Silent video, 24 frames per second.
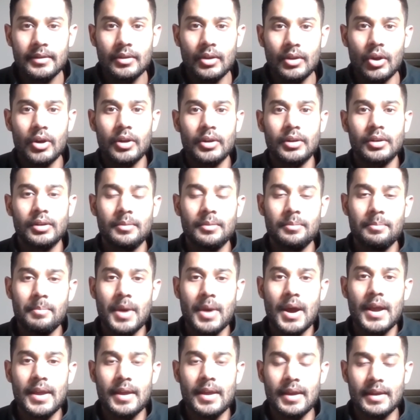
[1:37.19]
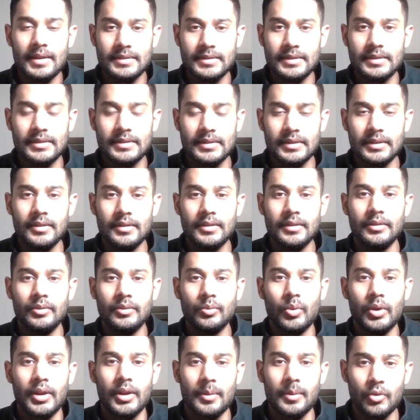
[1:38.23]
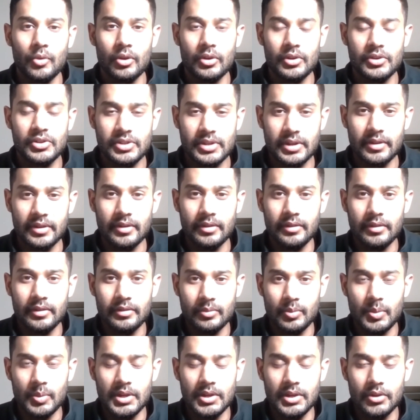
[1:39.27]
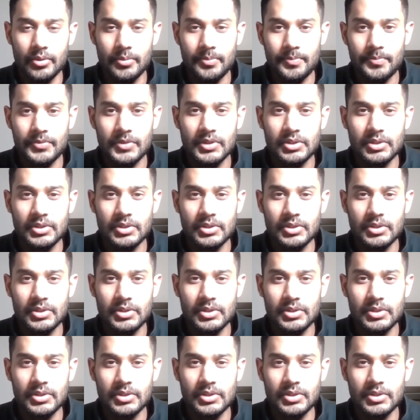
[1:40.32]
got my SSN is what I'm going to share in this video.